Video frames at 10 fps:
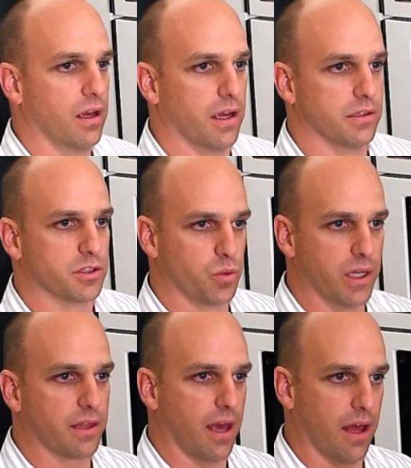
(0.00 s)
and
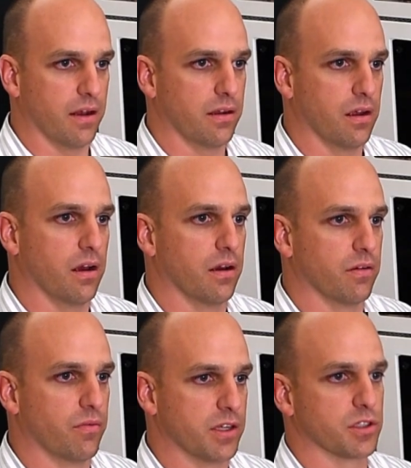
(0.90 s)
tweak that uh,
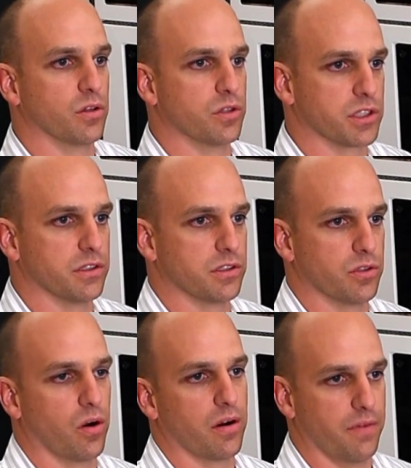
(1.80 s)
resolution
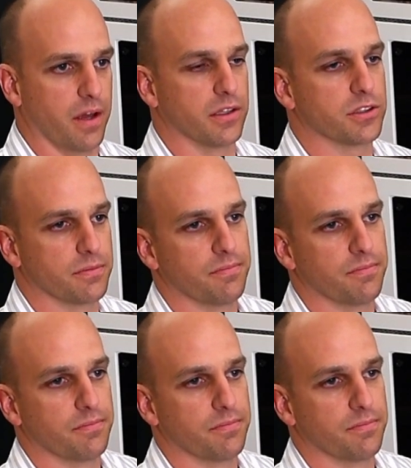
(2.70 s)
to our advantage.